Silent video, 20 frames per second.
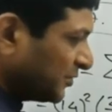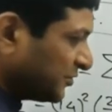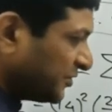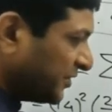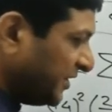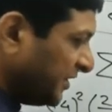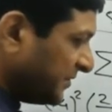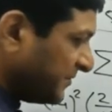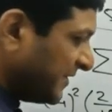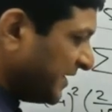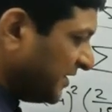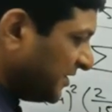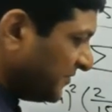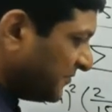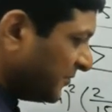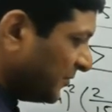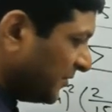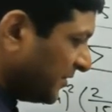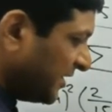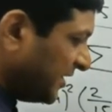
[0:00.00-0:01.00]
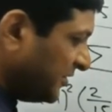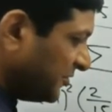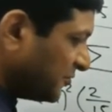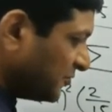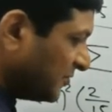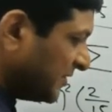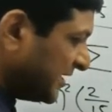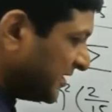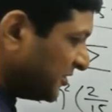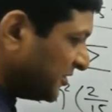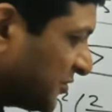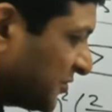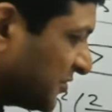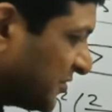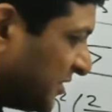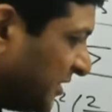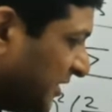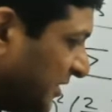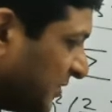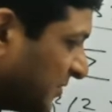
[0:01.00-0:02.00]
324 into 1
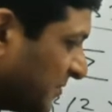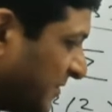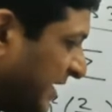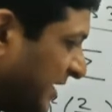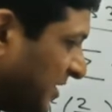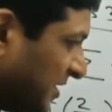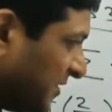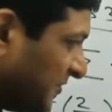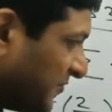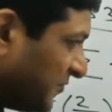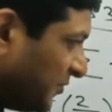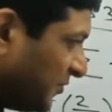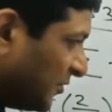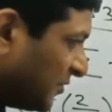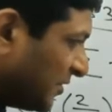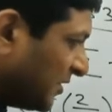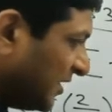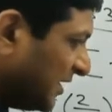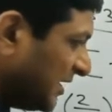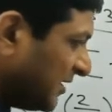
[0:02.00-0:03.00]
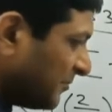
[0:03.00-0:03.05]
324